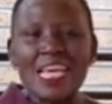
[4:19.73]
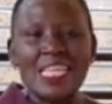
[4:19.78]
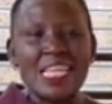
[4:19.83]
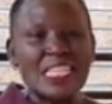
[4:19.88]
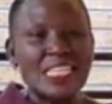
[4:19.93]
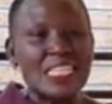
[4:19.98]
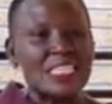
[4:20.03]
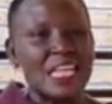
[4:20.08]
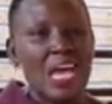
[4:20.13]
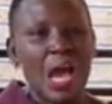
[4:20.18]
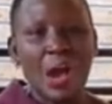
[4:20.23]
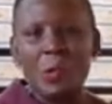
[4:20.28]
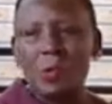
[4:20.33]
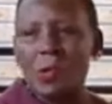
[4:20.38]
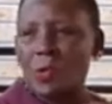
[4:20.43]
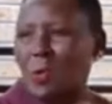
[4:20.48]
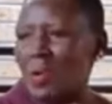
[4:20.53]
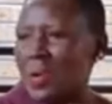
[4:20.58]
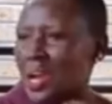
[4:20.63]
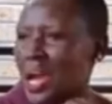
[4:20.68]
And that is how
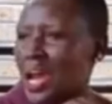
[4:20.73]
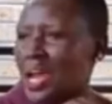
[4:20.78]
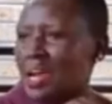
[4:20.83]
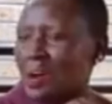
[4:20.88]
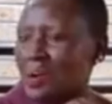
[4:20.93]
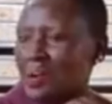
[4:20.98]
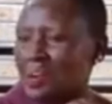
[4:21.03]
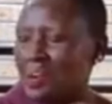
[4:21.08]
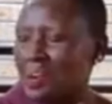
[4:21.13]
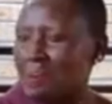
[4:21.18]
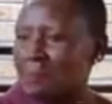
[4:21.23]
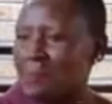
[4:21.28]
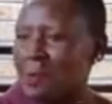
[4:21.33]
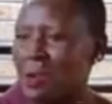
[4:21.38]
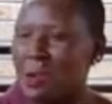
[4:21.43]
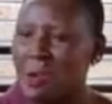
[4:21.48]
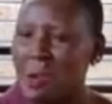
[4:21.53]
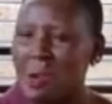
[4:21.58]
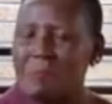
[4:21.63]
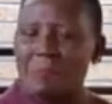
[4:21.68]
Lona, Honorable
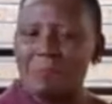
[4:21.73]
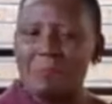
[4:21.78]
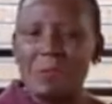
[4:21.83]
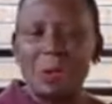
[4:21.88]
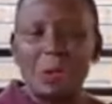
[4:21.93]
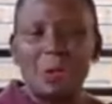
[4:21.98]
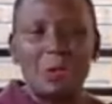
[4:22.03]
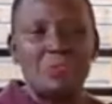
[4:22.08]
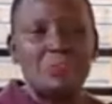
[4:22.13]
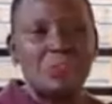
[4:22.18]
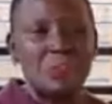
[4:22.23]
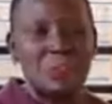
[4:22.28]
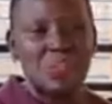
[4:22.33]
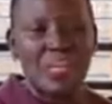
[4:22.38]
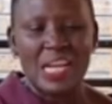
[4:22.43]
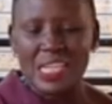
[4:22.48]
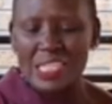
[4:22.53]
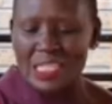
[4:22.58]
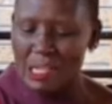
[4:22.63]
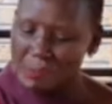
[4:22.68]
Lona Mumelo Commission
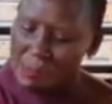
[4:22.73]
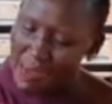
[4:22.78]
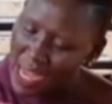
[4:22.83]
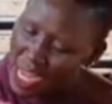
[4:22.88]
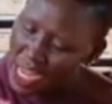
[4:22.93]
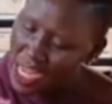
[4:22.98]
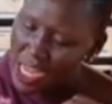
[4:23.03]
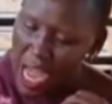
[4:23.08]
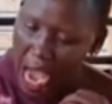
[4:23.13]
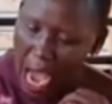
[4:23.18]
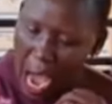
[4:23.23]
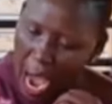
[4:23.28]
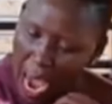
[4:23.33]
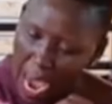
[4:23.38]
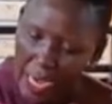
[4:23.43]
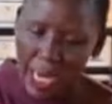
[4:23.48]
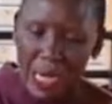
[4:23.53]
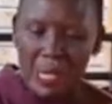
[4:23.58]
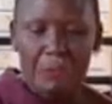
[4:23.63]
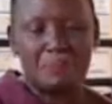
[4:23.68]
alisema,
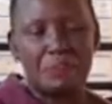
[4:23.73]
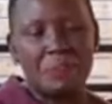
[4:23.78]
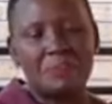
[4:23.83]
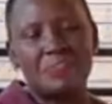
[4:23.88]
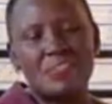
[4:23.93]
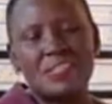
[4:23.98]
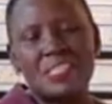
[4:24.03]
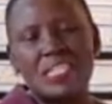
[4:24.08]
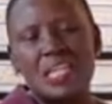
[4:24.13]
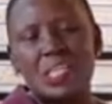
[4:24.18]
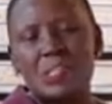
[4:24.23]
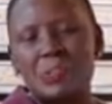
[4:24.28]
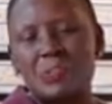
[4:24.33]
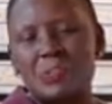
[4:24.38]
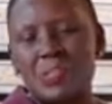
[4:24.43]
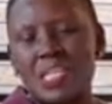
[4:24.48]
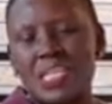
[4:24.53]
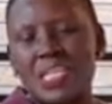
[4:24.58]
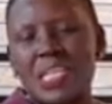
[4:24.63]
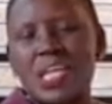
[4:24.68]
analipa fees ya
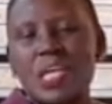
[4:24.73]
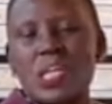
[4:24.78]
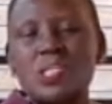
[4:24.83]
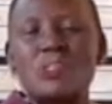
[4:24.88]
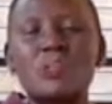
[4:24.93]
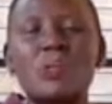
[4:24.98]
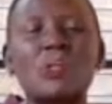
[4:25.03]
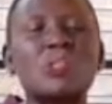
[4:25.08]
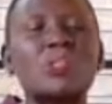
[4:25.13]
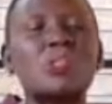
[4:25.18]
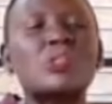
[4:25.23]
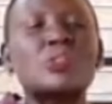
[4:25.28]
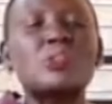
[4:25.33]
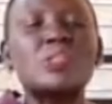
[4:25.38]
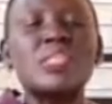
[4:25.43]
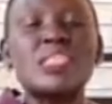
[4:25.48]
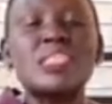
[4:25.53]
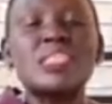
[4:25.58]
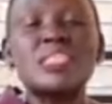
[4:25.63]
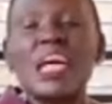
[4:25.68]
Trudy. So
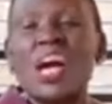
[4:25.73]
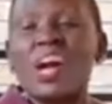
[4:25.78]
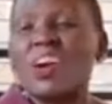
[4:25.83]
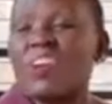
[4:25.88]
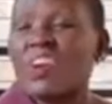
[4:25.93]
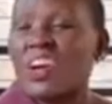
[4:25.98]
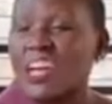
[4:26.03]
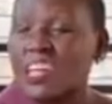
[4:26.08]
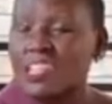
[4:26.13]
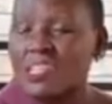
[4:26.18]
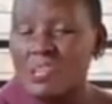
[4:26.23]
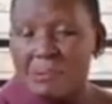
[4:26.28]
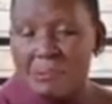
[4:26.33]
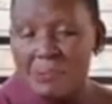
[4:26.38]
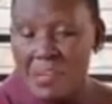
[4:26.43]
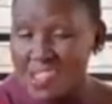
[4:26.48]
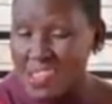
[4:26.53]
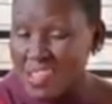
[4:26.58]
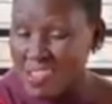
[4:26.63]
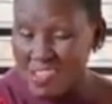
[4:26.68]
Trudy is a go-getter
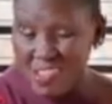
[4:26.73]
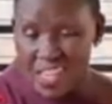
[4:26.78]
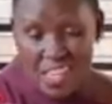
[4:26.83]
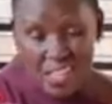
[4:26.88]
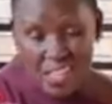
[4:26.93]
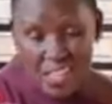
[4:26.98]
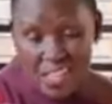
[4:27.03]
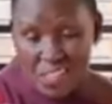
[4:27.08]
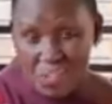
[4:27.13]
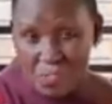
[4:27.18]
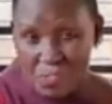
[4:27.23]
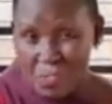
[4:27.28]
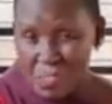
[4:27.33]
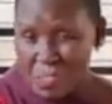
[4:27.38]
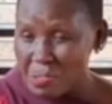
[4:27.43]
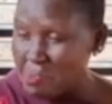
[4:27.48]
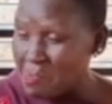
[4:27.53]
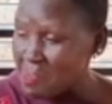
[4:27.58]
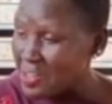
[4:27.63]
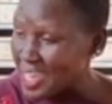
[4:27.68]
by the way.
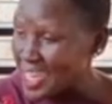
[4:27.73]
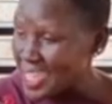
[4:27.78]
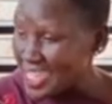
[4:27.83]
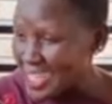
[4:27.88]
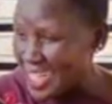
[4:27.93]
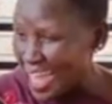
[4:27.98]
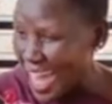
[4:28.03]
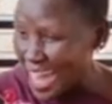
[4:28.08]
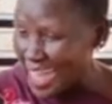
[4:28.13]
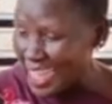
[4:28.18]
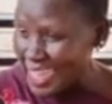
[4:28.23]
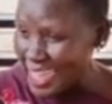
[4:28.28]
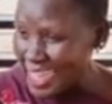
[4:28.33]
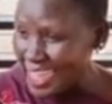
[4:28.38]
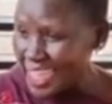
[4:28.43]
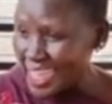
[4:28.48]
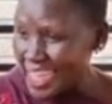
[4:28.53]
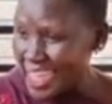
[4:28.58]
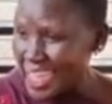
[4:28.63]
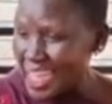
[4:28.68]
Usimuone saa
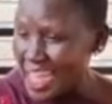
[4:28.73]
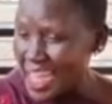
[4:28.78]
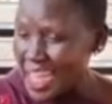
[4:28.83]
hii,